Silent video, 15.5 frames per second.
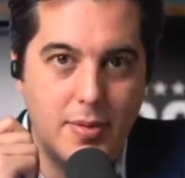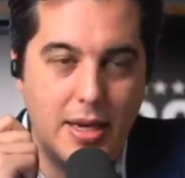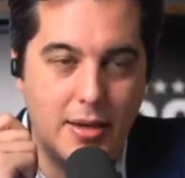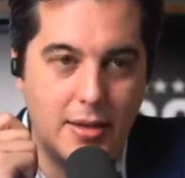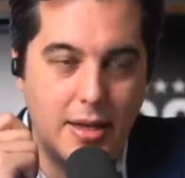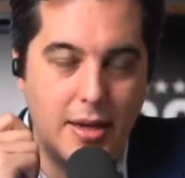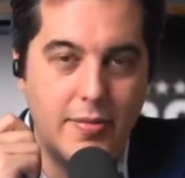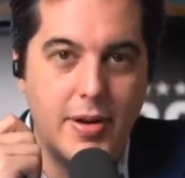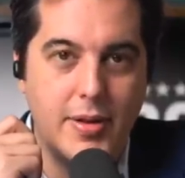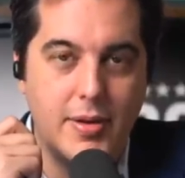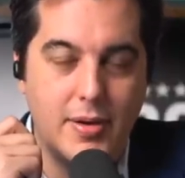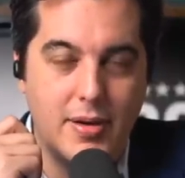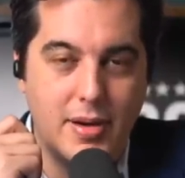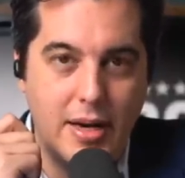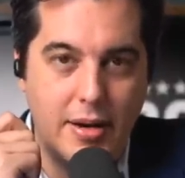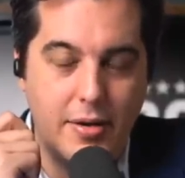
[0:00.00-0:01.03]
and loving
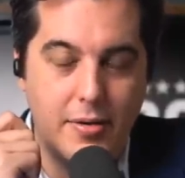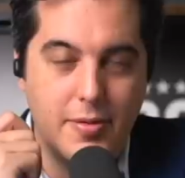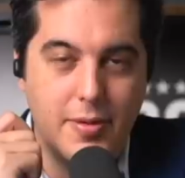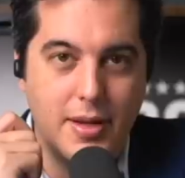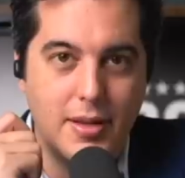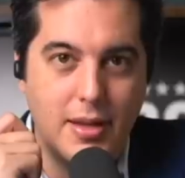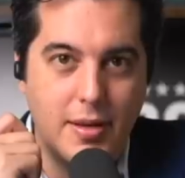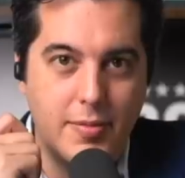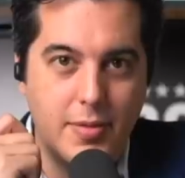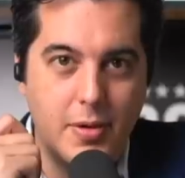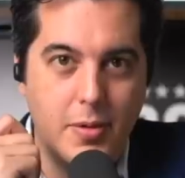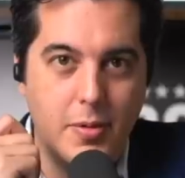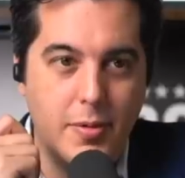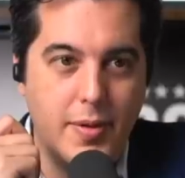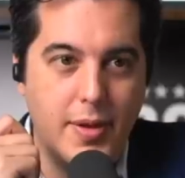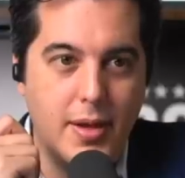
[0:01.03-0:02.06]
their country and loving
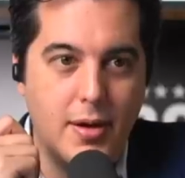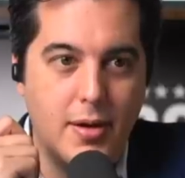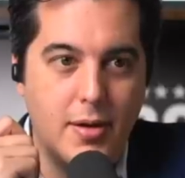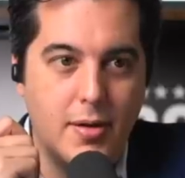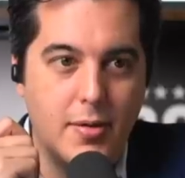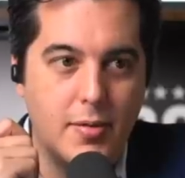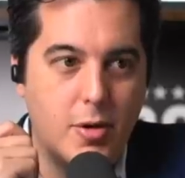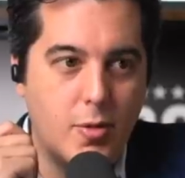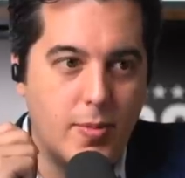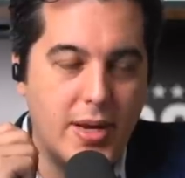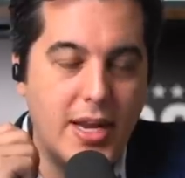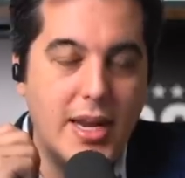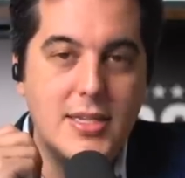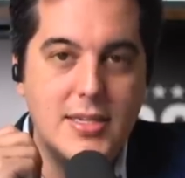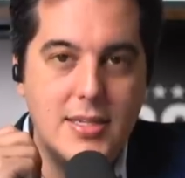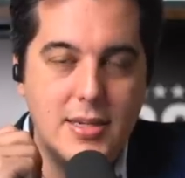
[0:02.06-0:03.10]
who they are
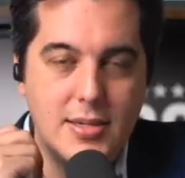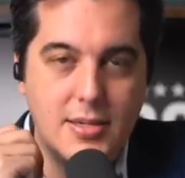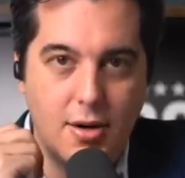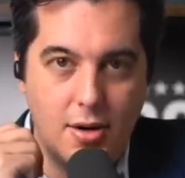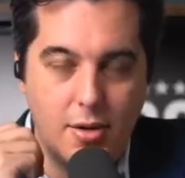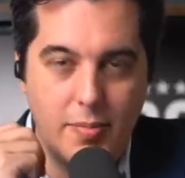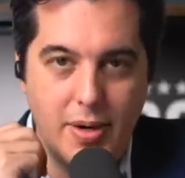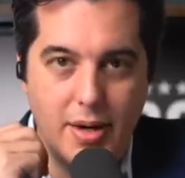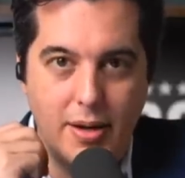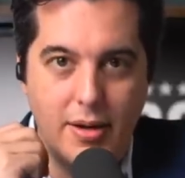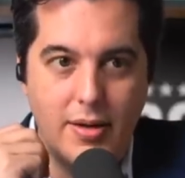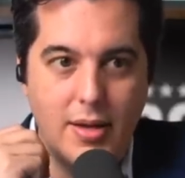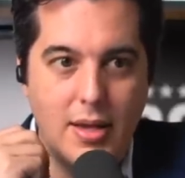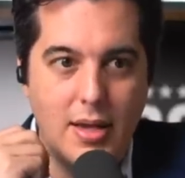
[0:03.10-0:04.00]
creates disharmony.